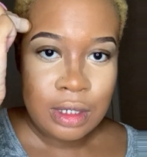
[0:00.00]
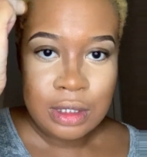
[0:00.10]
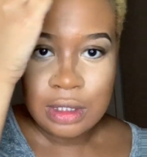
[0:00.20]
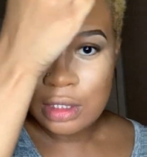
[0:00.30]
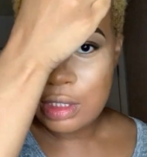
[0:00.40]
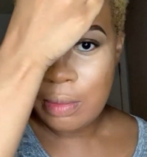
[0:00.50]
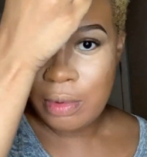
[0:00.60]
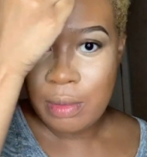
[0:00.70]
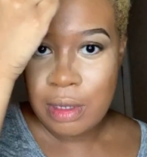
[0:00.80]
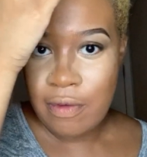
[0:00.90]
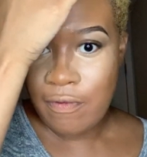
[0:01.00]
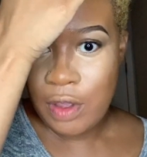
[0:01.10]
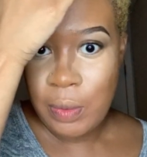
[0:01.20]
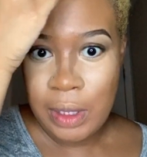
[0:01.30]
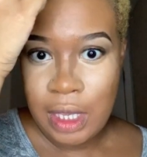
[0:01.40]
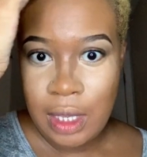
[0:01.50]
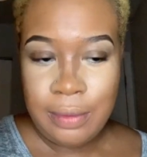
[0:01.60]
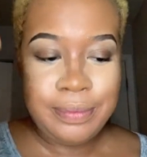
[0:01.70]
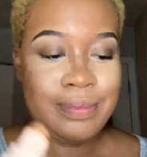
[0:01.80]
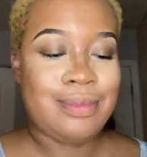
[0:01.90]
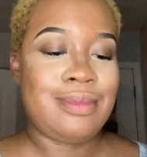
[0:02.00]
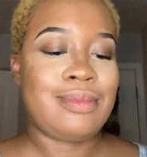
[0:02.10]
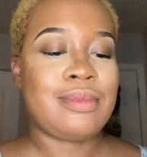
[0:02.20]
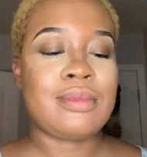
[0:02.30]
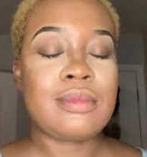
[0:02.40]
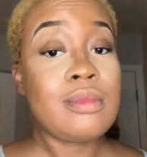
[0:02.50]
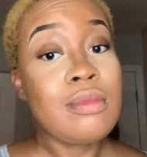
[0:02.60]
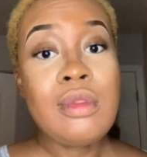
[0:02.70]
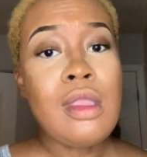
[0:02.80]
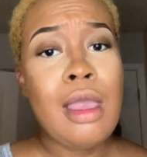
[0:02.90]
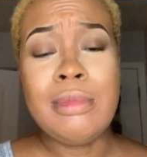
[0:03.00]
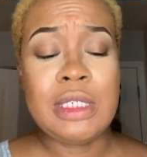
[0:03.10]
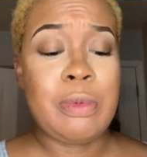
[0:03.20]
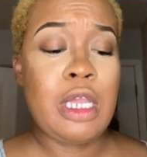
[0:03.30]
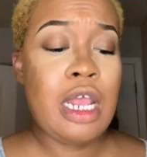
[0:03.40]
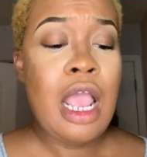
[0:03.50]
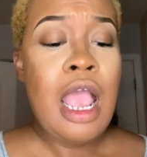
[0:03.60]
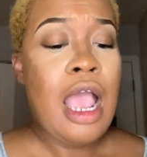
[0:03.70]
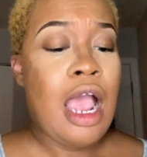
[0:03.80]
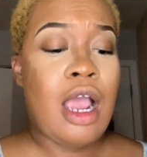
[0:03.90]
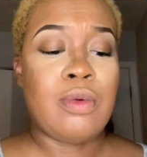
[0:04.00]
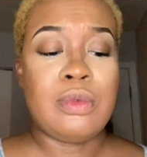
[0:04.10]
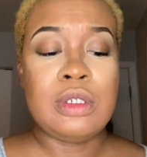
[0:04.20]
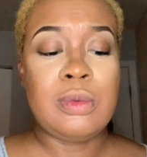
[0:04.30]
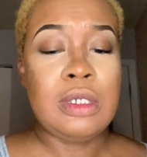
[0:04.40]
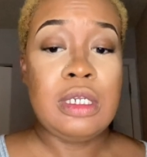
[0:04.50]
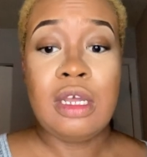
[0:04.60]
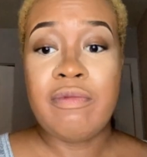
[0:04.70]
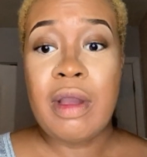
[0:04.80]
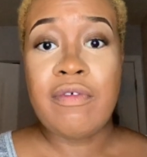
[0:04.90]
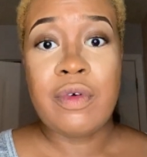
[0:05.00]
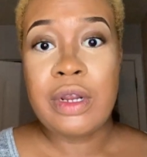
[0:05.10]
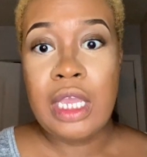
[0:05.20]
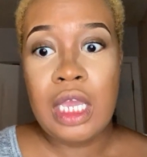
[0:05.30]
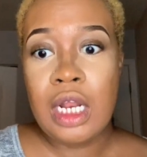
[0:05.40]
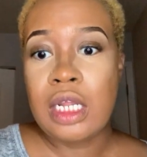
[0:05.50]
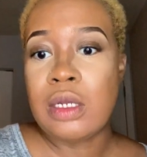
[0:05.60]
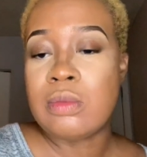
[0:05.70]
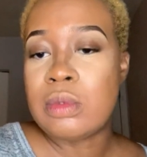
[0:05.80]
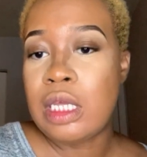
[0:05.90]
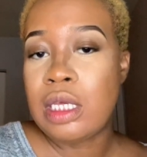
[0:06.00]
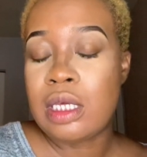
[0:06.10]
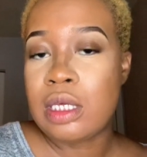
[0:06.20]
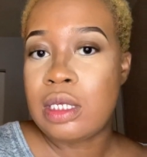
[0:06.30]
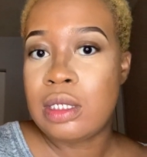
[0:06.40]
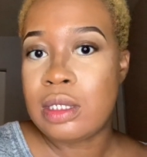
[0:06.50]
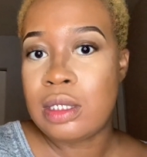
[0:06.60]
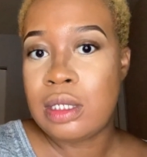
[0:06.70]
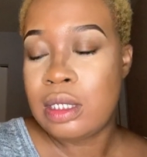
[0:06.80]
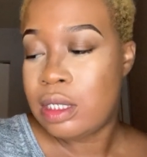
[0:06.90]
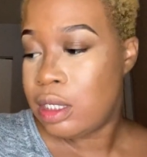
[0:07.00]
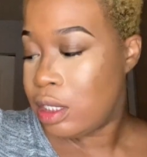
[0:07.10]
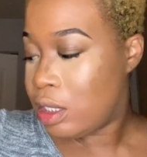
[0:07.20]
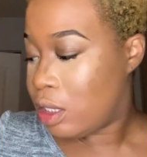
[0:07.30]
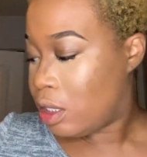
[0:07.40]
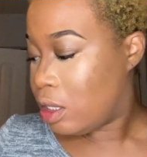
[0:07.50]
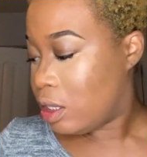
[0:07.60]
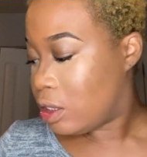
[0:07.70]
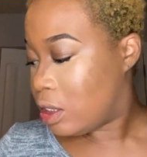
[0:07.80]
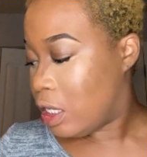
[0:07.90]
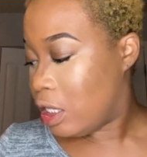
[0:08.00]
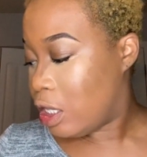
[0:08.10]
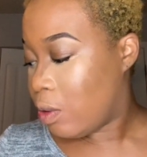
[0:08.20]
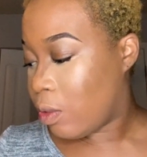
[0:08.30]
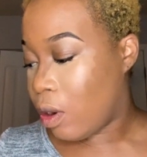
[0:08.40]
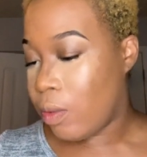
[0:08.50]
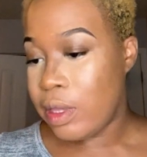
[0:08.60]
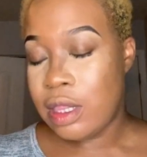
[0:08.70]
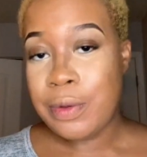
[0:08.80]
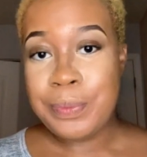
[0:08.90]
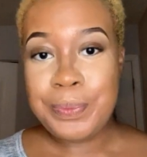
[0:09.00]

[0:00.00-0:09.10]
Shape up that forehead. I'm just playing. I really, really love my forehead. I don't think there's anything wrong with it.